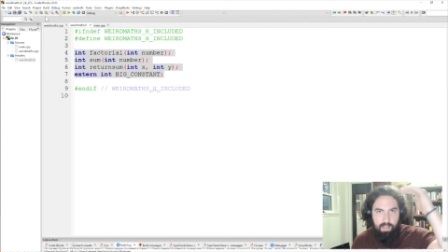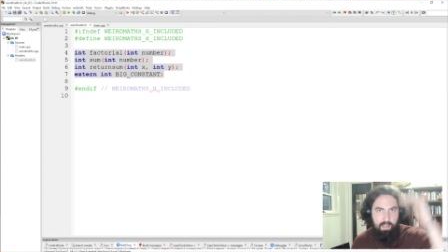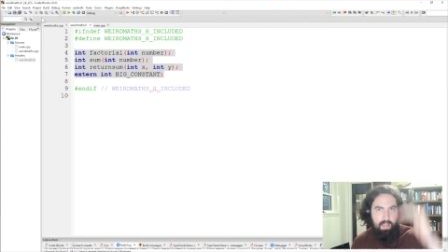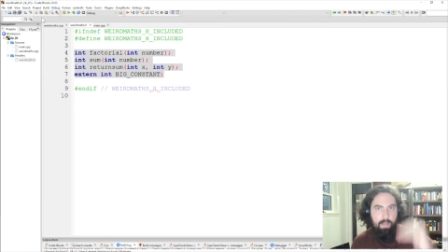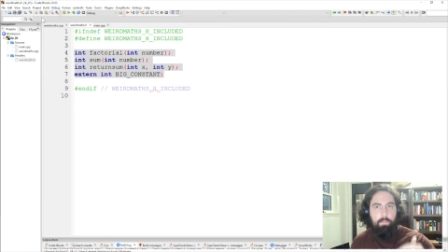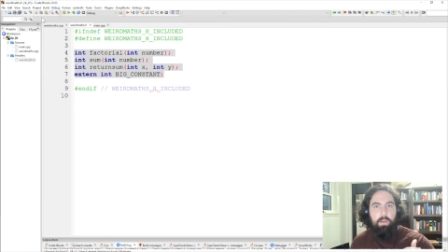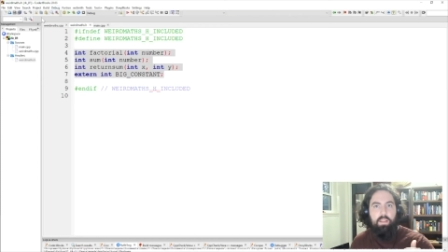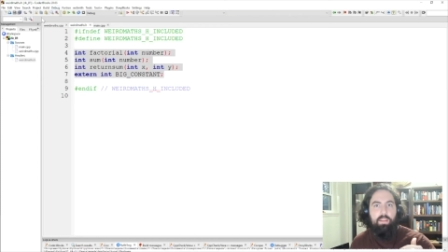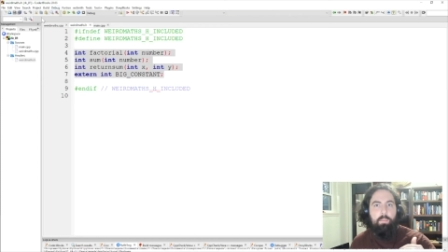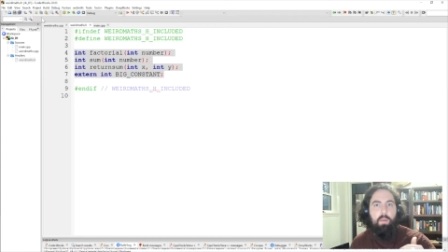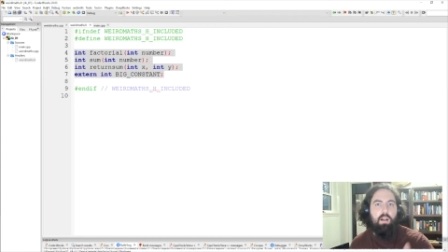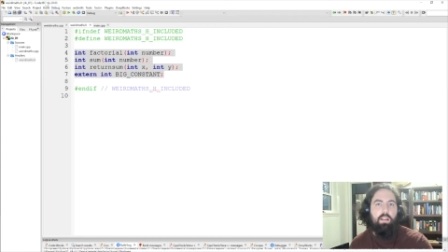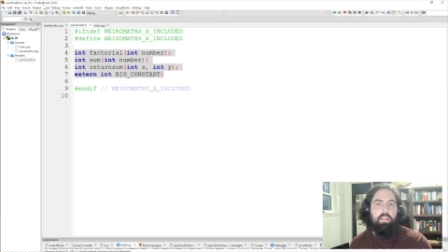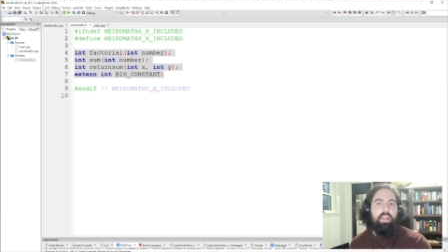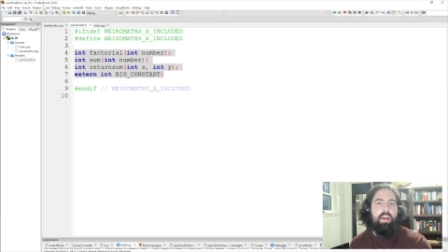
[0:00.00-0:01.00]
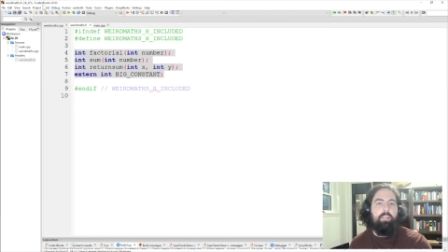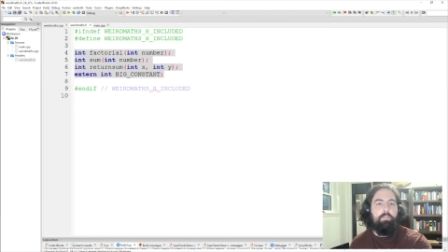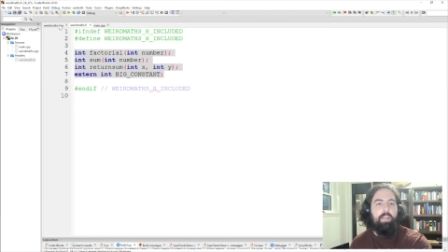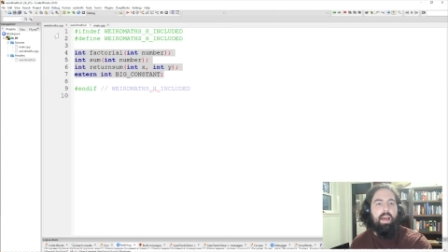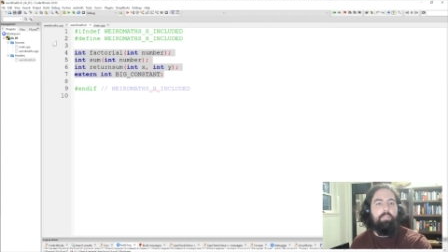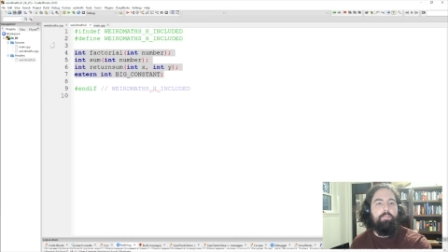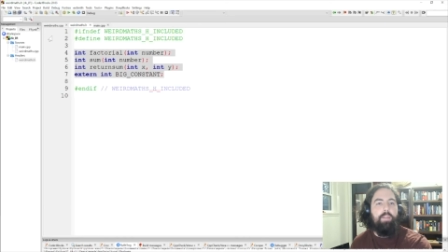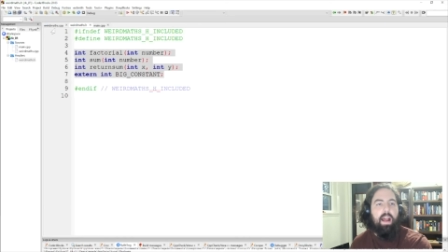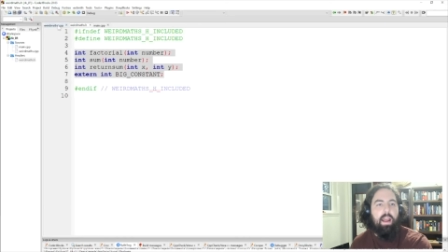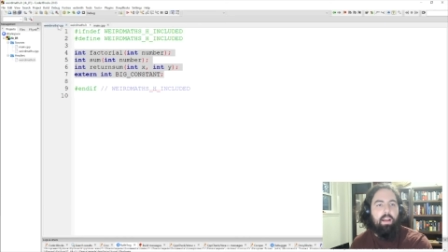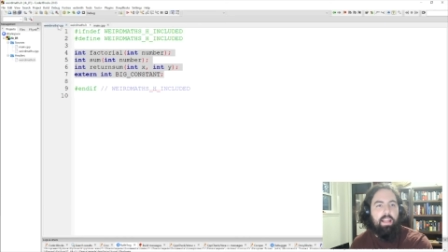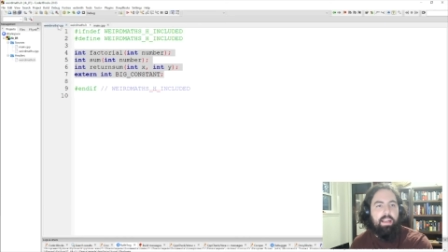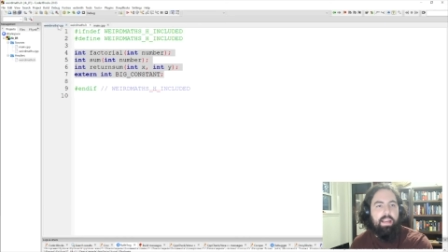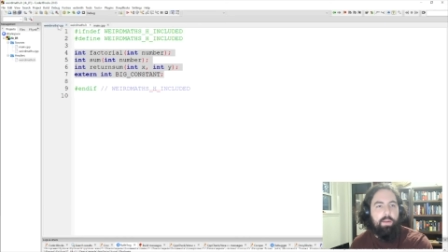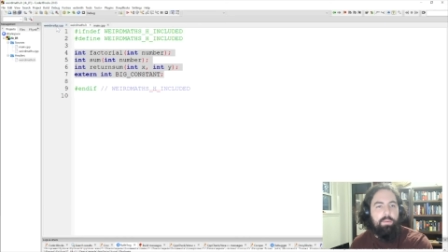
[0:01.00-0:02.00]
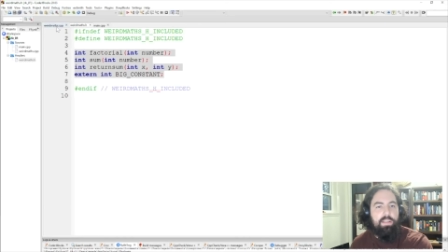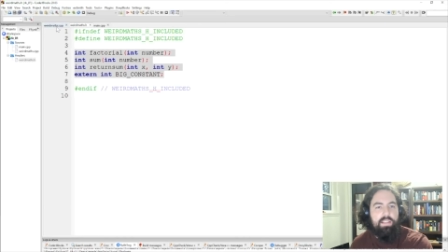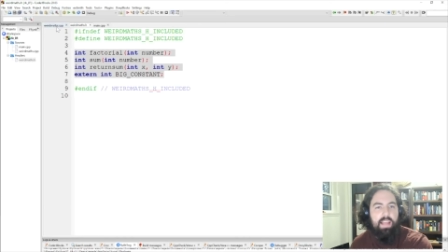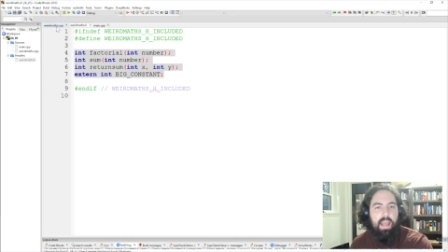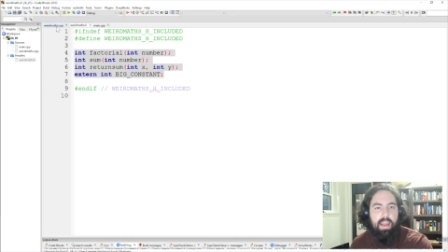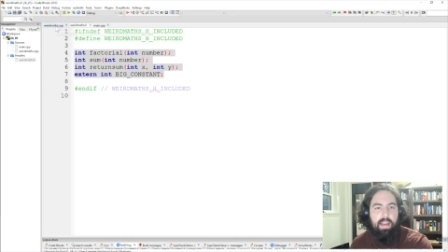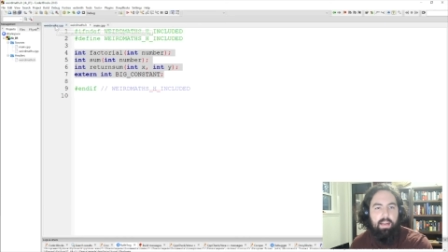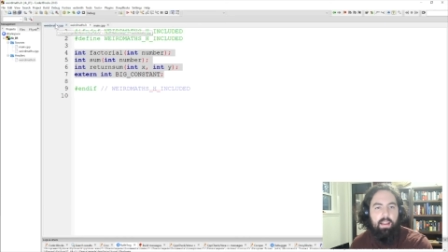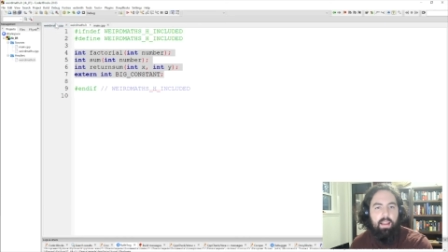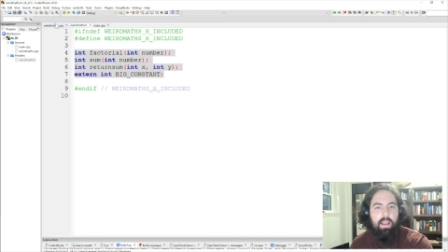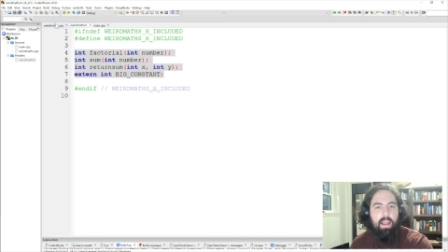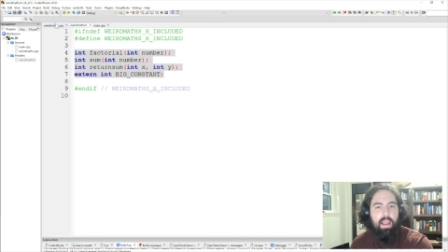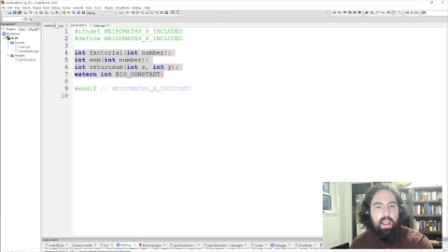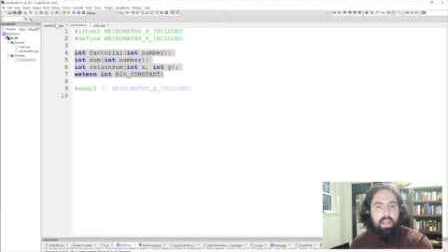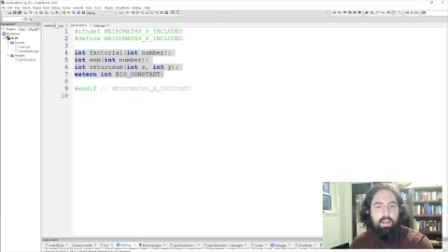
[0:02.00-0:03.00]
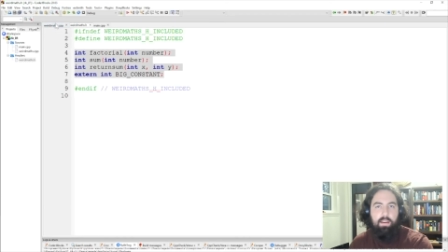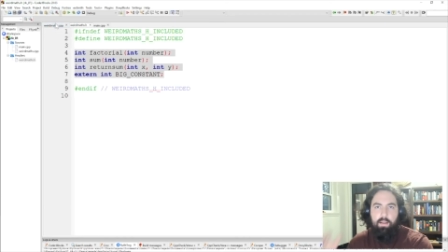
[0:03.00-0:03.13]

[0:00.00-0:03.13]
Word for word: and put them all in that flat file, like I was saying, and,